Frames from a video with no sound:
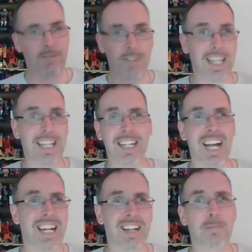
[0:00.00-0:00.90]
really
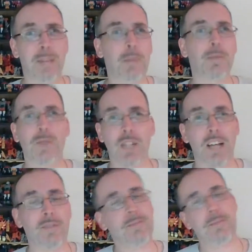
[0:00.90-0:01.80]
kind of blames
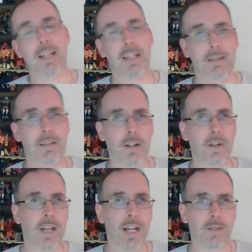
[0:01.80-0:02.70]
himself and, you
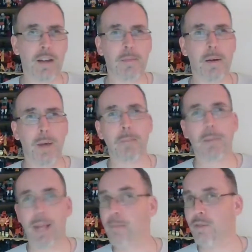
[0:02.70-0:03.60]
know, in a roundabout way,
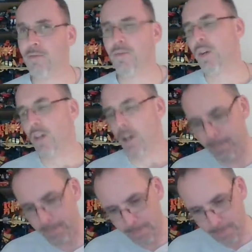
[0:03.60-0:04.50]
blames Inferno.
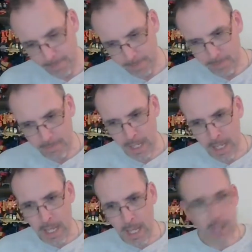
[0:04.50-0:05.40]

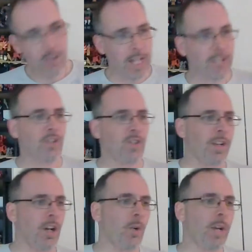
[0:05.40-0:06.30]
So that's the
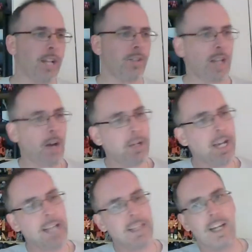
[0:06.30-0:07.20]
trivia. Okay, so now we
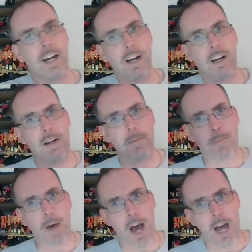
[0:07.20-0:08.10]
got the
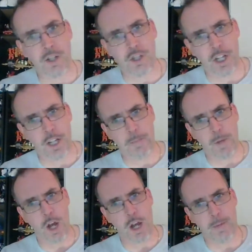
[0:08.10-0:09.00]
unboxing,
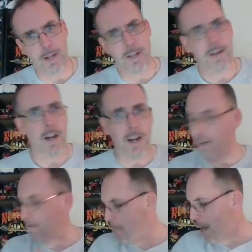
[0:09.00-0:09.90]
baby.
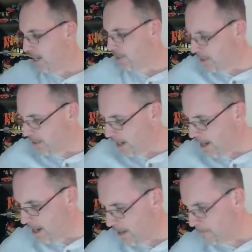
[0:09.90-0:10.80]
Unboxing
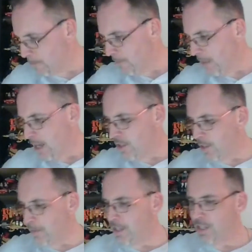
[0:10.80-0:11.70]
time.
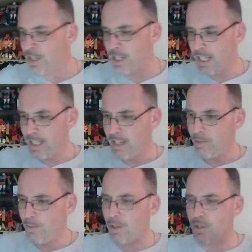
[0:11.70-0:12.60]
Some of this,
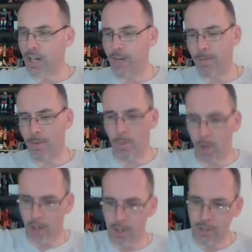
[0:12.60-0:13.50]
we're going to start from the
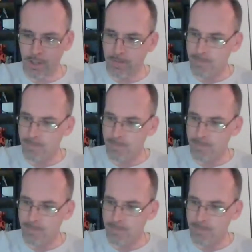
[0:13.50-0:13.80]
worst,